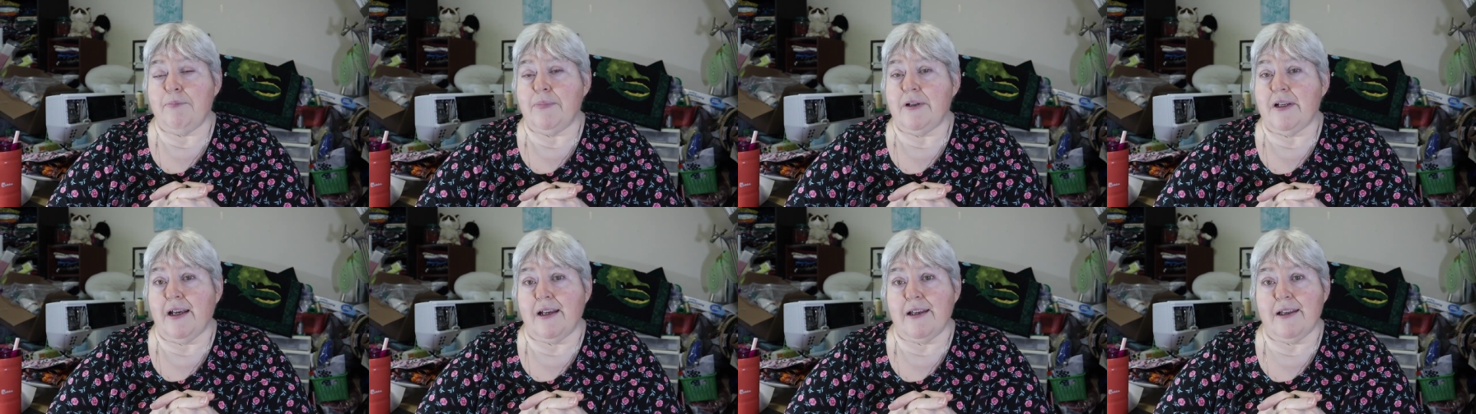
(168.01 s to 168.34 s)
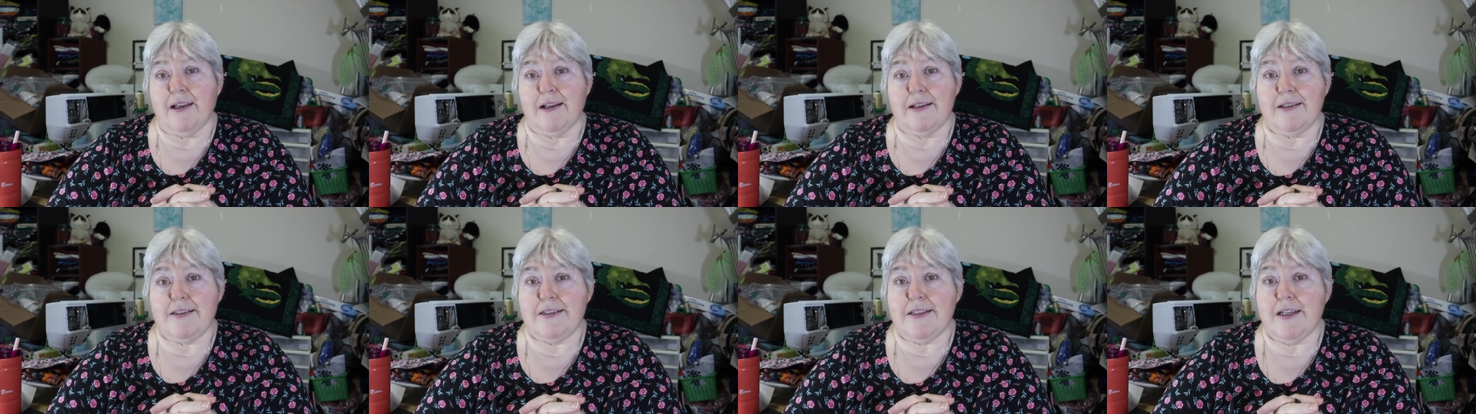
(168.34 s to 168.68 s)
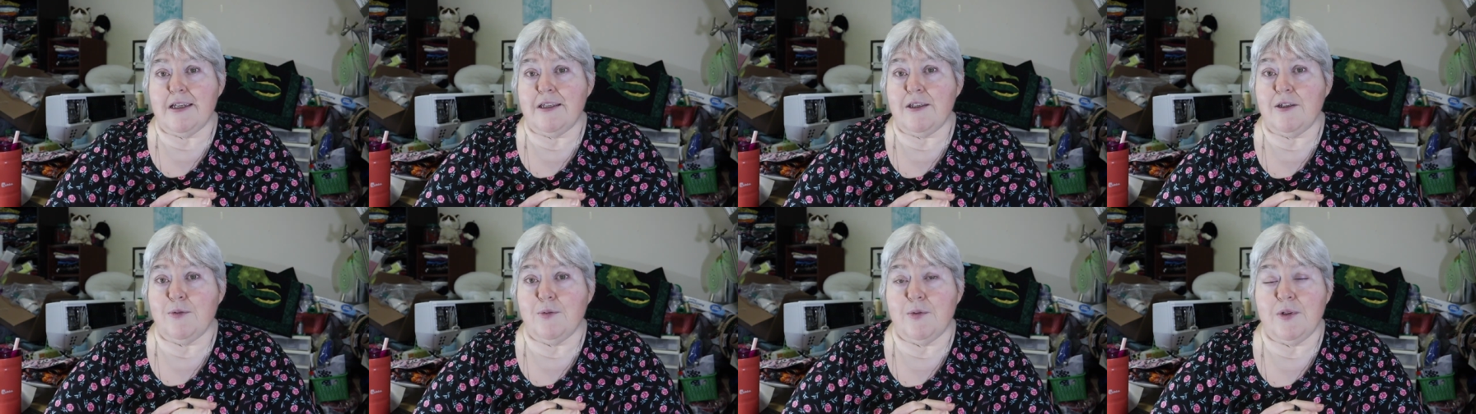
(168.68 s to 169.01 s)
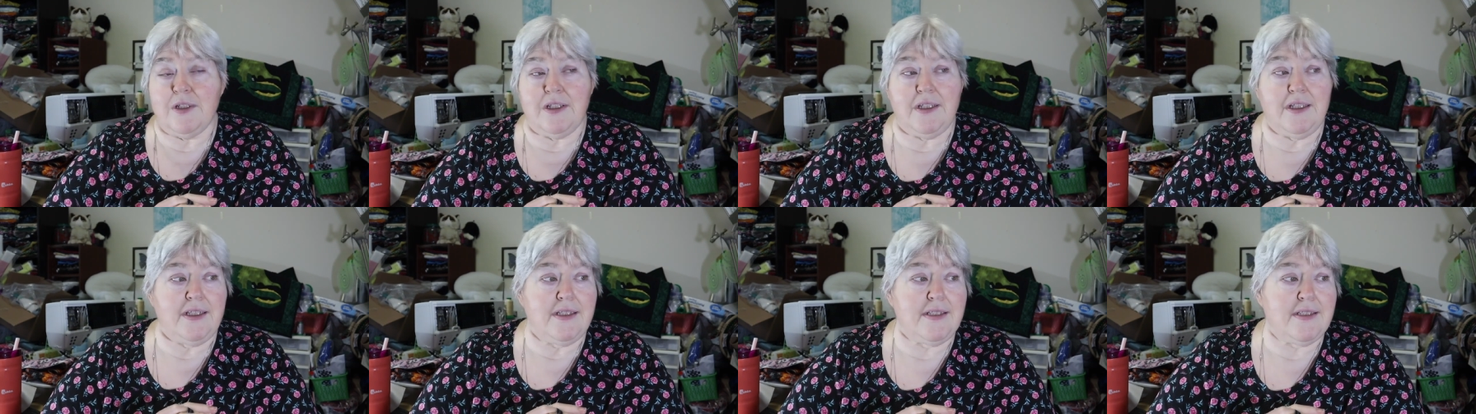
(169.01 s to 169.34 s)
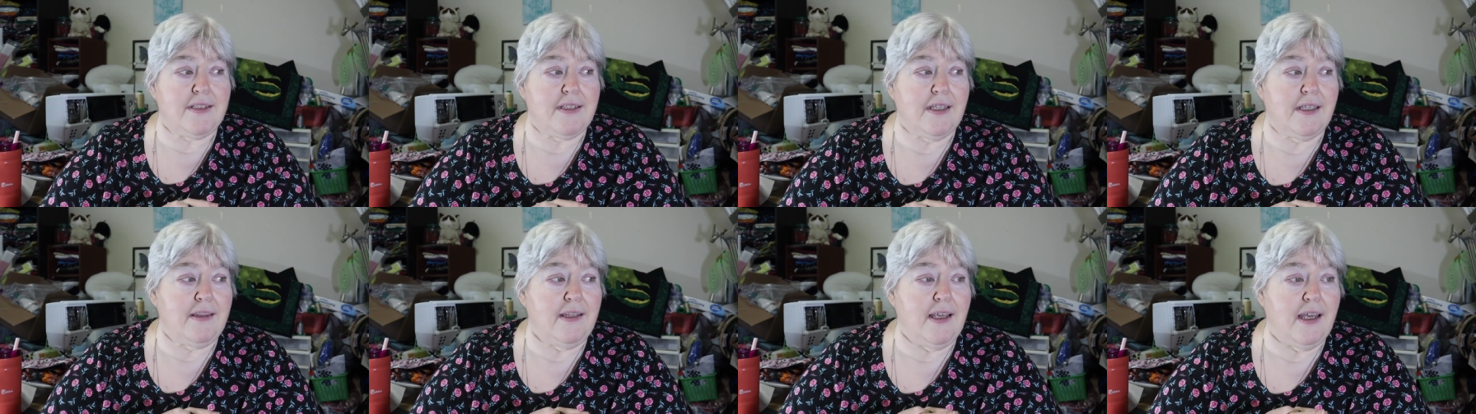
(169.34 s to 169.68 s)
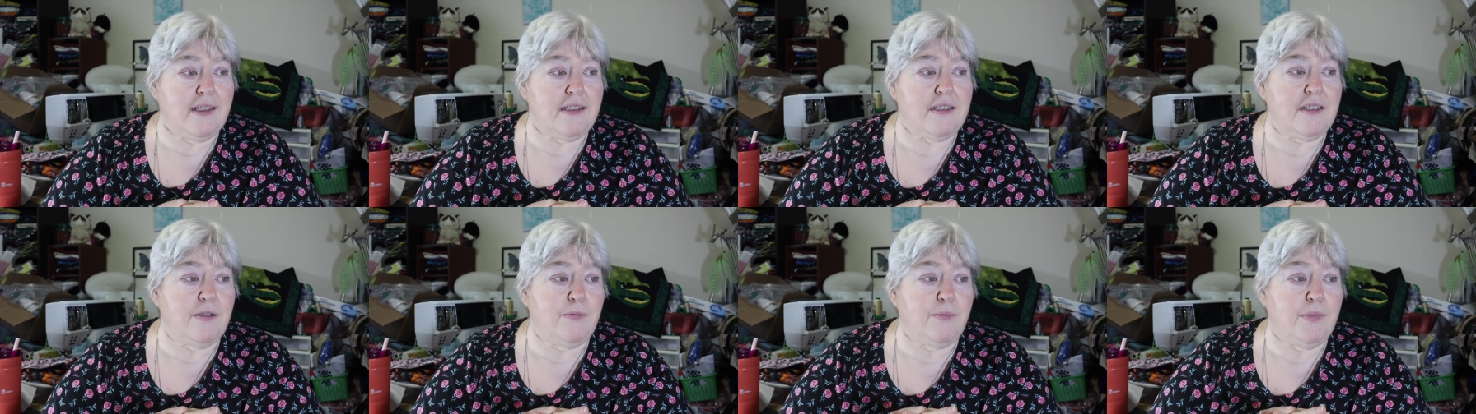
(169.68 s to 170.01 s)
But I gotta tell you, when he said
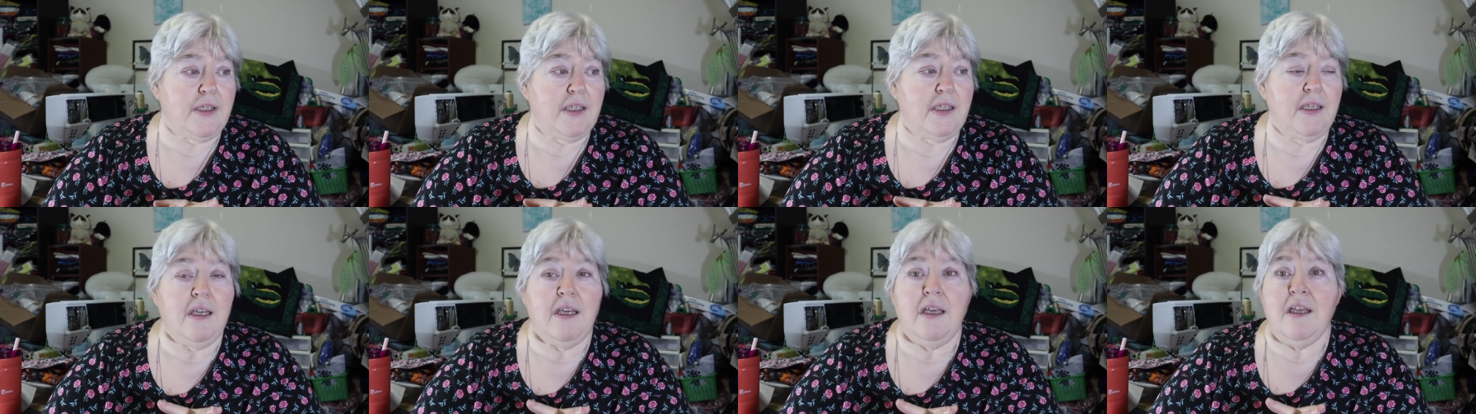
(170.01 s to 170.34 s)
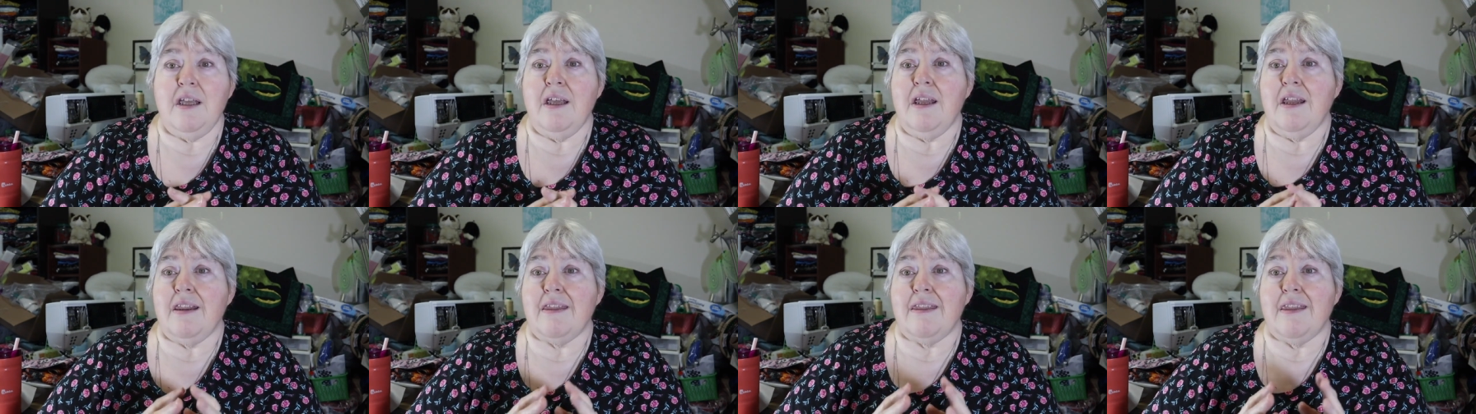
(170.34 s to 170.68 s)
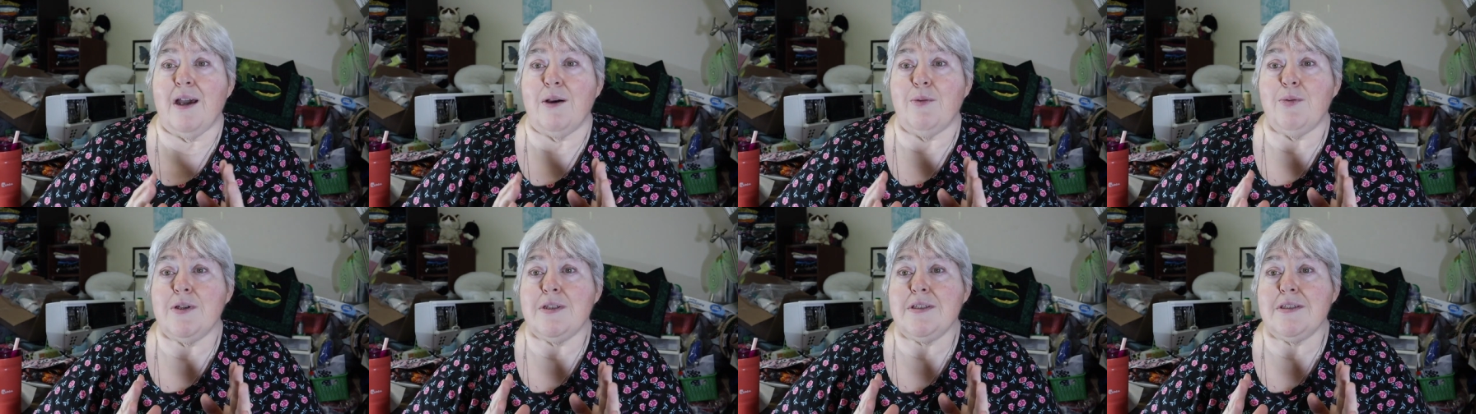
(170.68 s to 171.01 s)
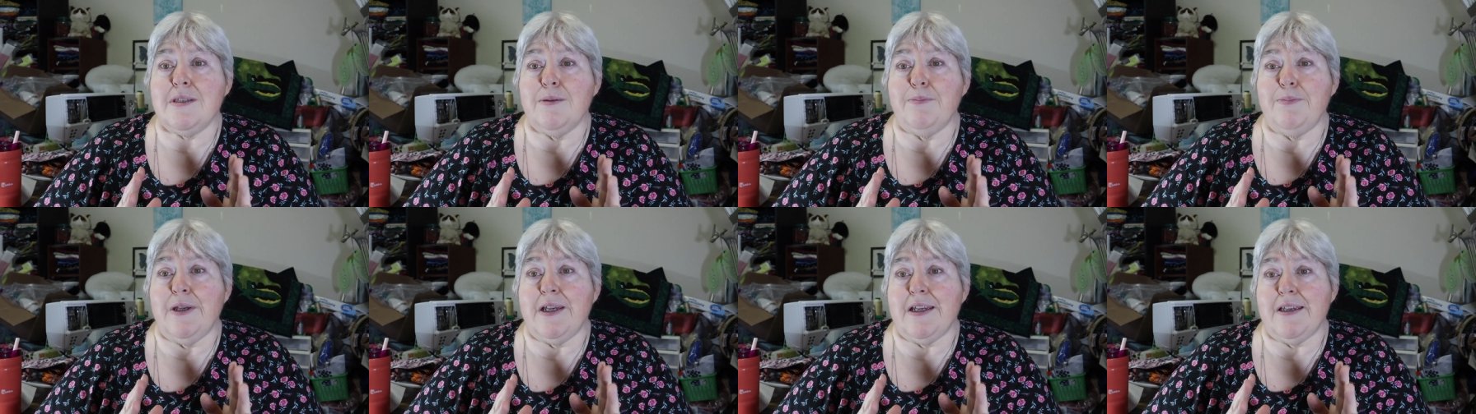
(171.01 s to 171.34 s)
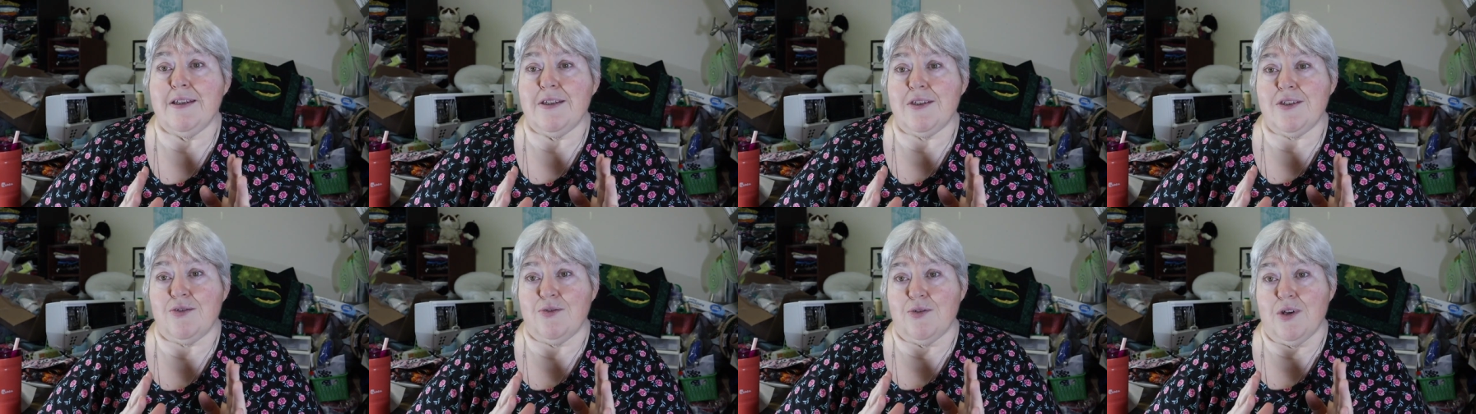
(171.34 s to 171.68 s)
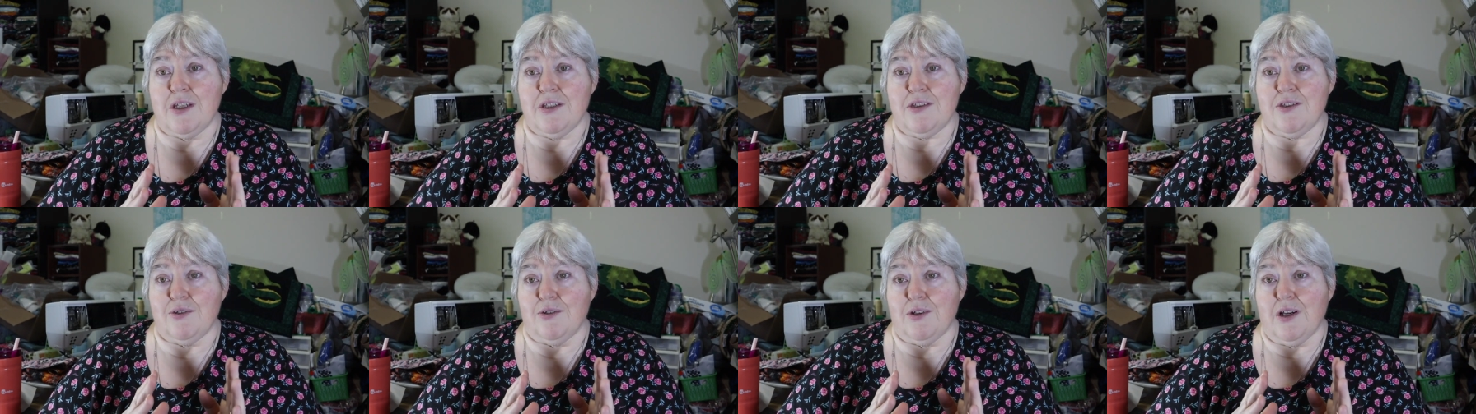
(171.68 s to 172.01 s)
that to me, that was the biggest
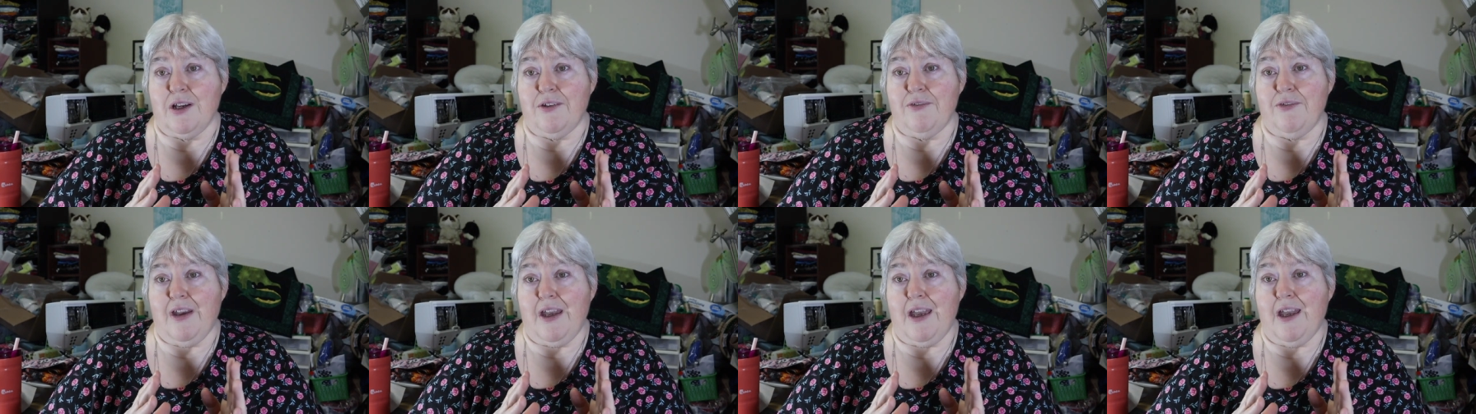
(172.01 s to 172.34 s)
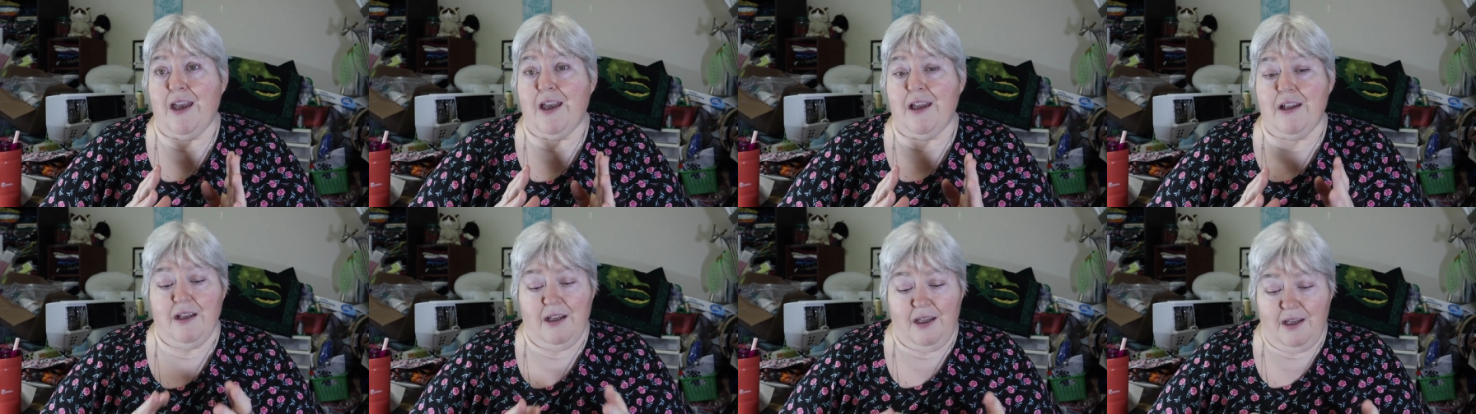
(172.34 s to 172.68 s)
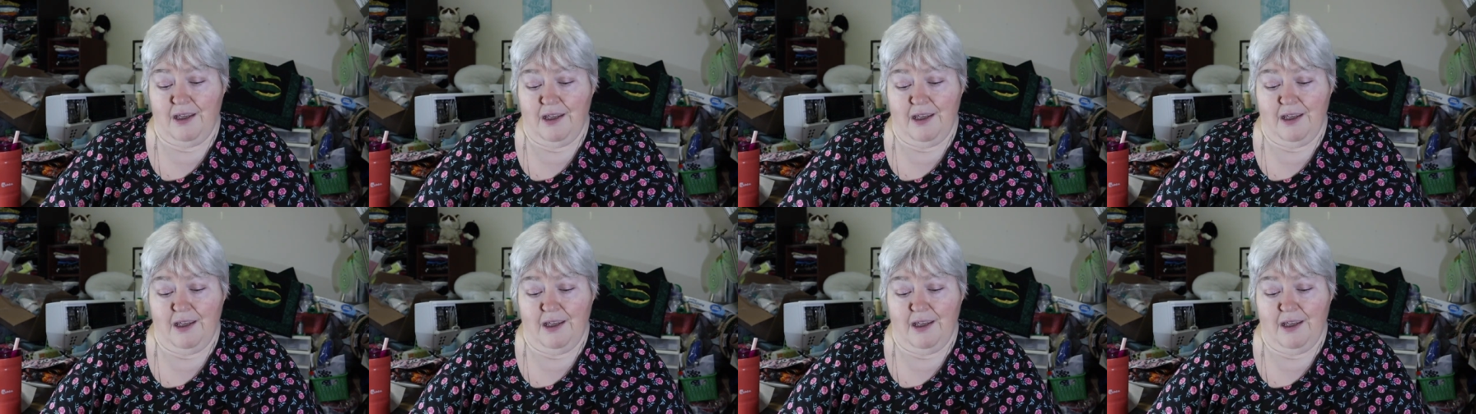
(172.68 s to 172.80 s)
stressor I've had.